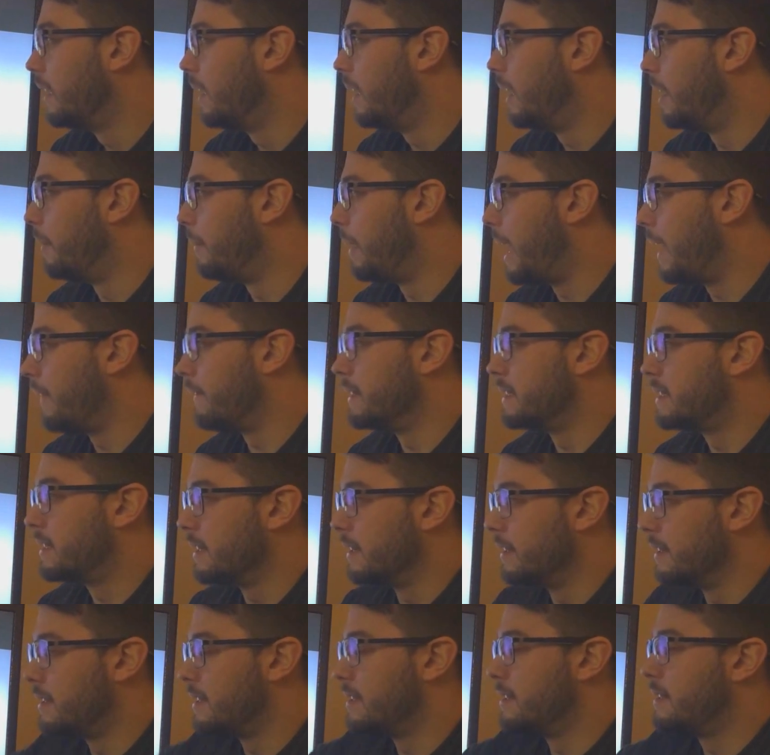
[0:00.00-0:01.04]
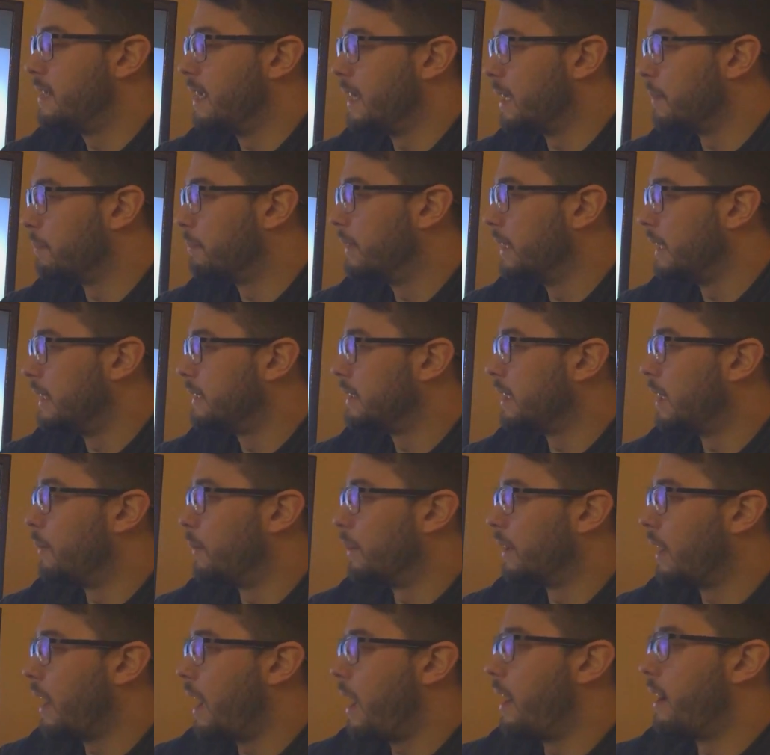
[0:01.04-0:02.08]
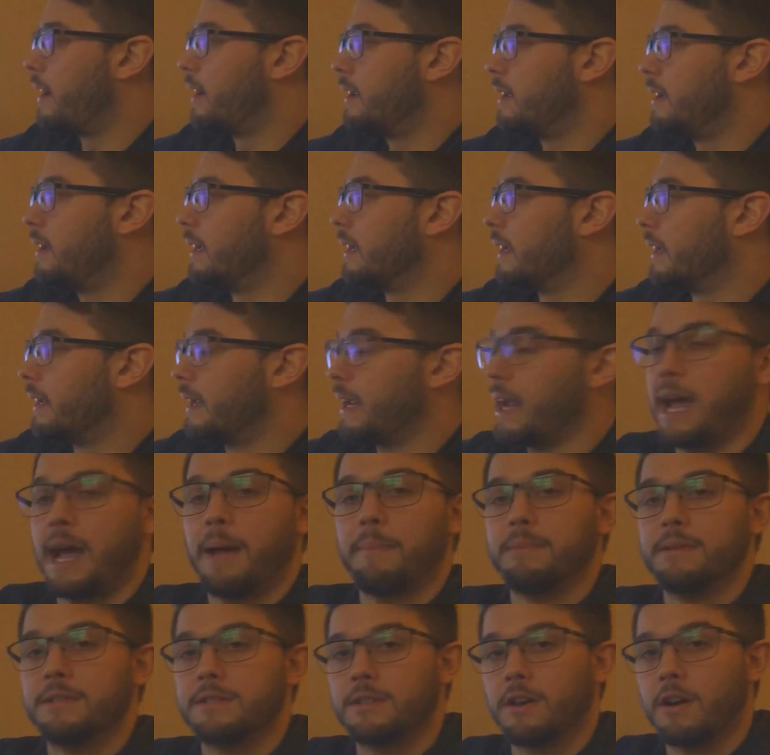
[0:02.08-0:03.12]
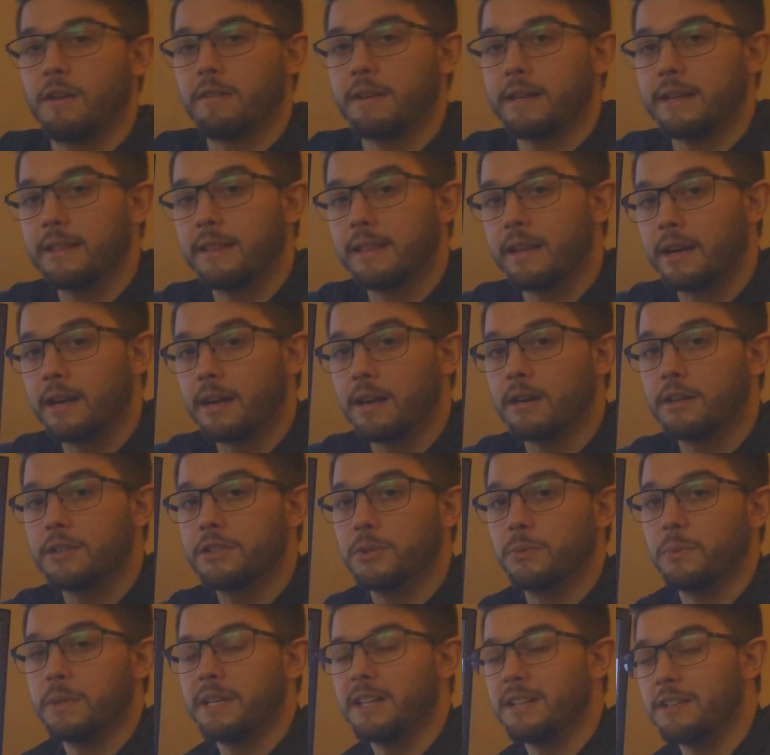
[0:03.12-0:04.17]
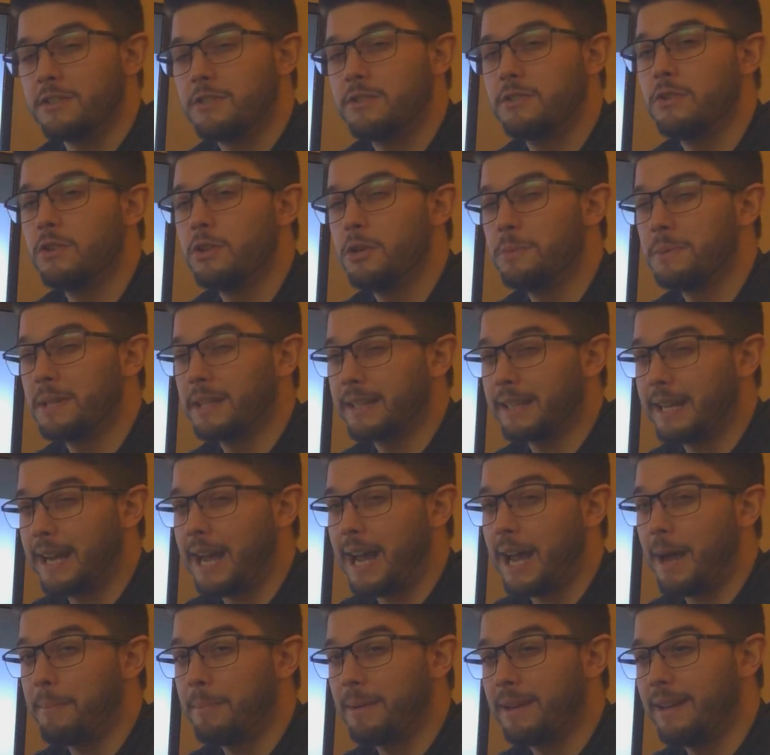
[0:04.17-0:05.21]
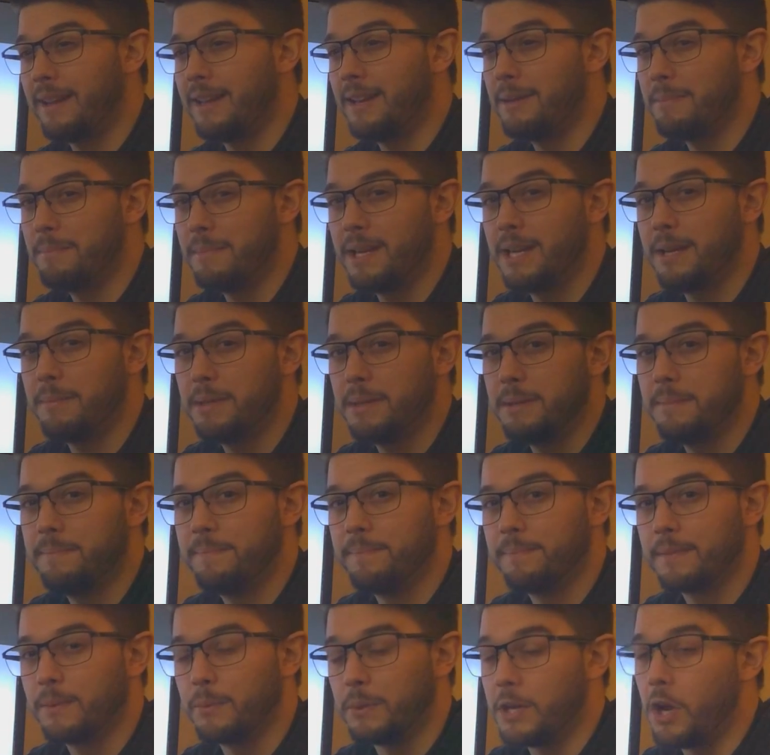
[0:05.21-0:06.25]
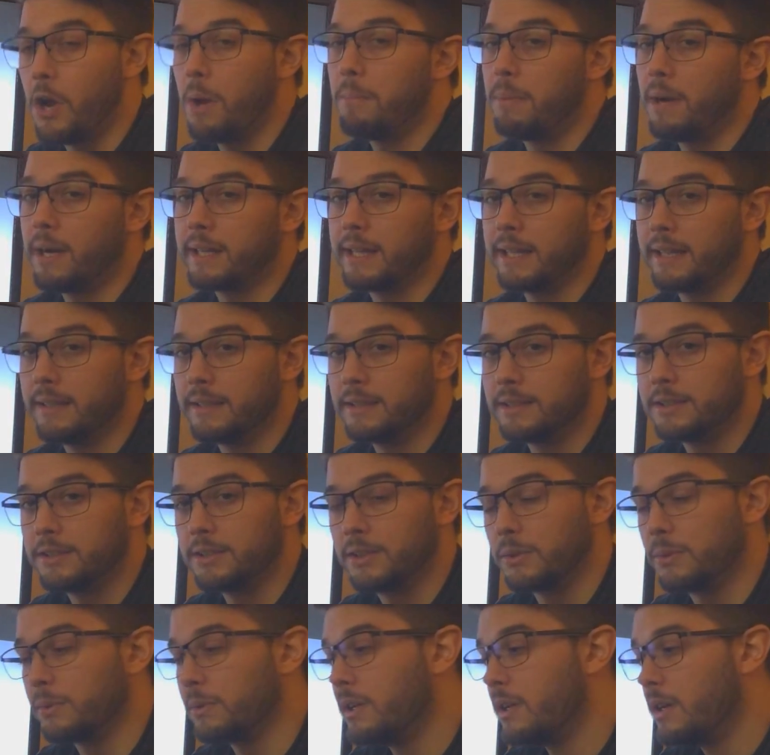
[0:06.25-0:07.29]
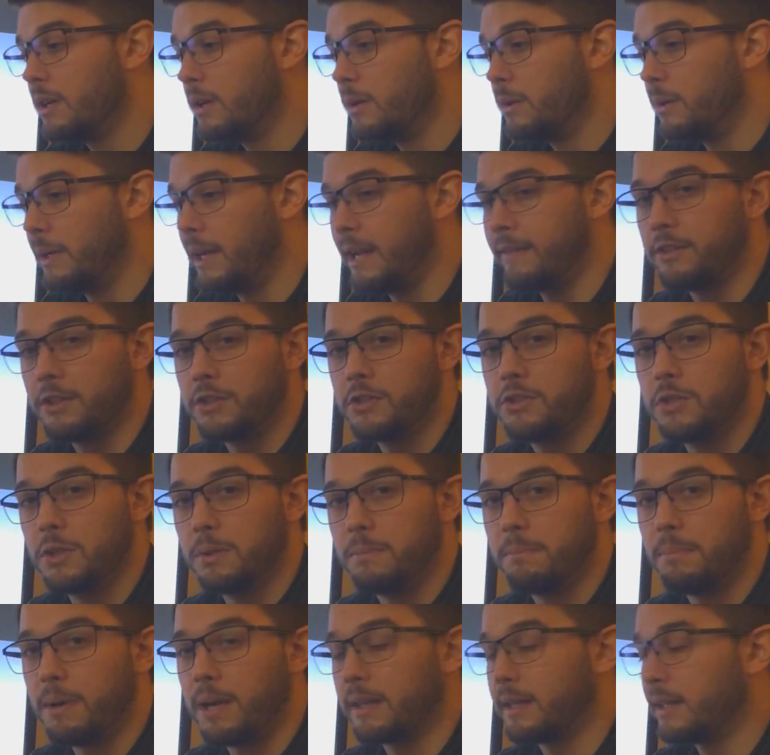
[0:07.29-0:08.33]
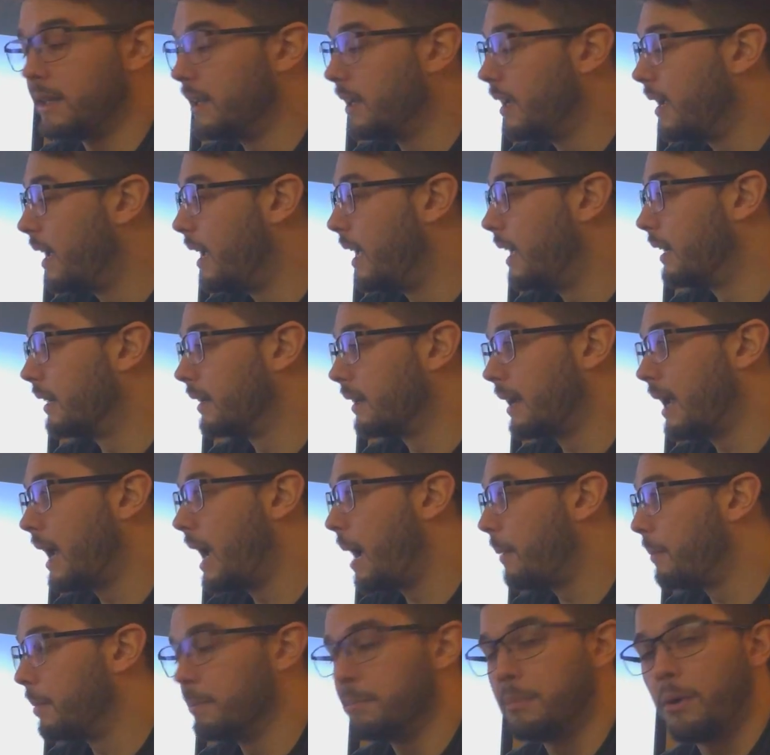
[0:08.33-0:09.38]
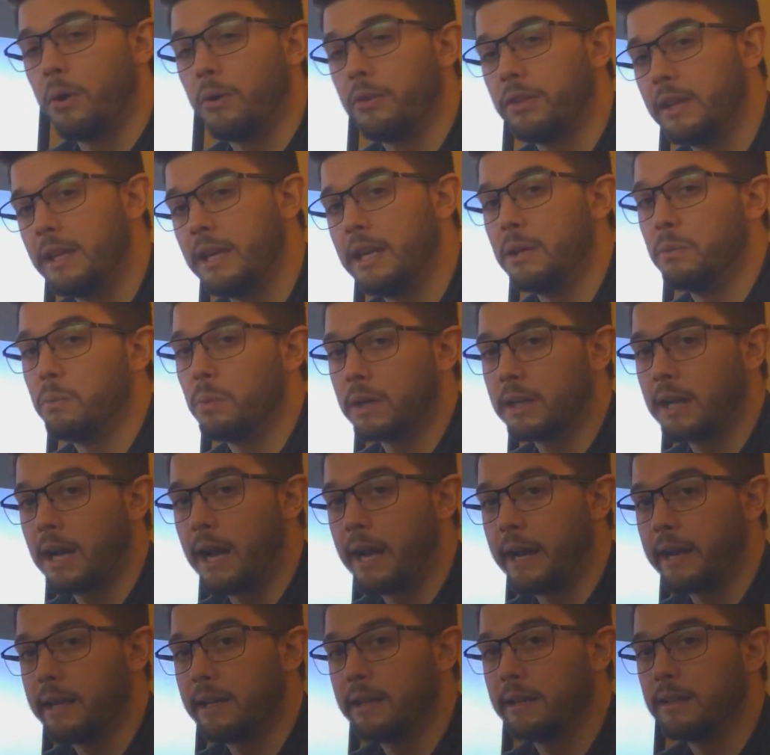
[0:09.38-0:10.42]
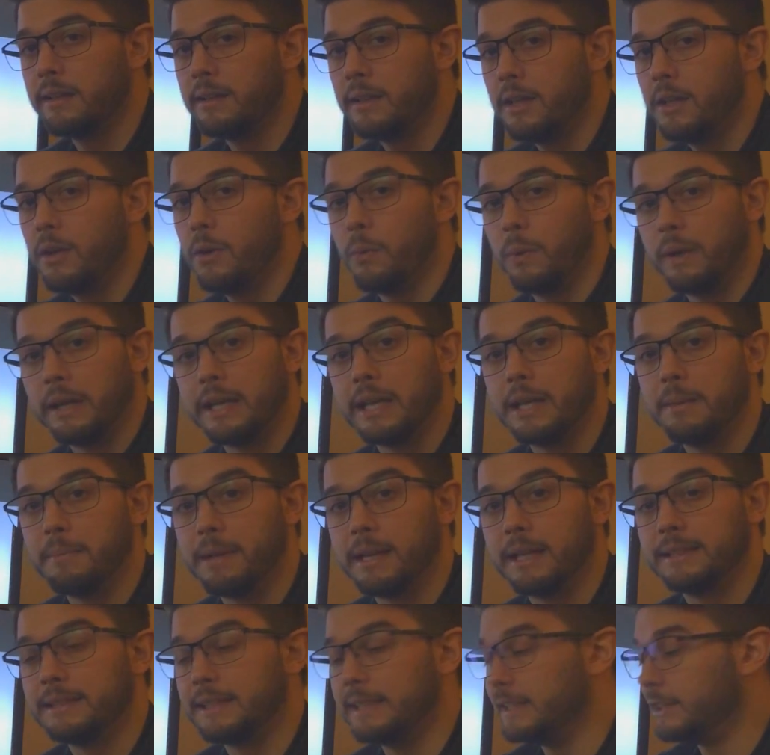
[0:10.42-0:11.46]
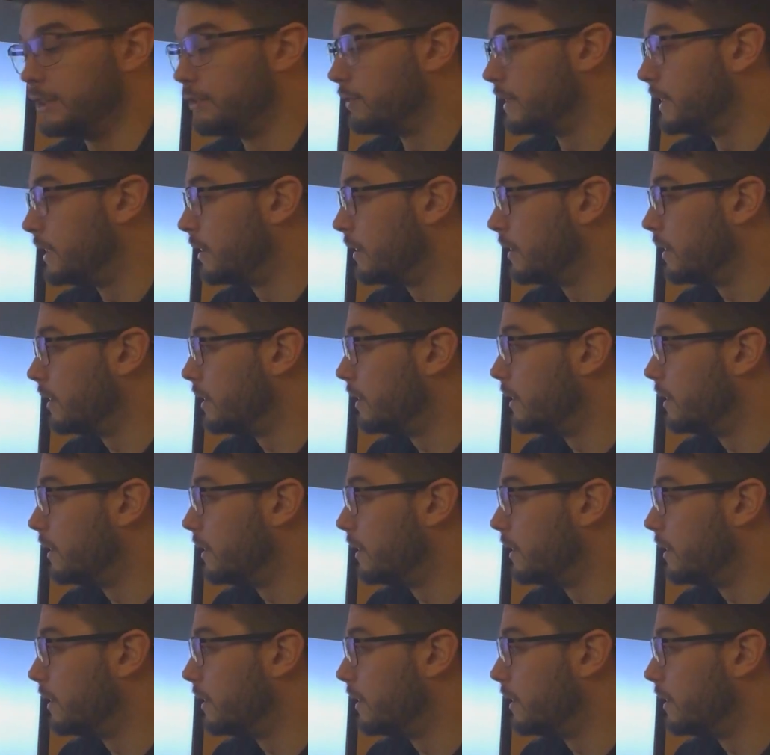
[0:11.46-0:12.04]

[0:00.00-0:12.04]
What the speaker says: Obviously, this is taking place on Wakanda, and Cap is already there, so we can assume that Cap and we know Bucky is, so we'd have to assume Bucky and Cap are both in Wakanda when he makes his return.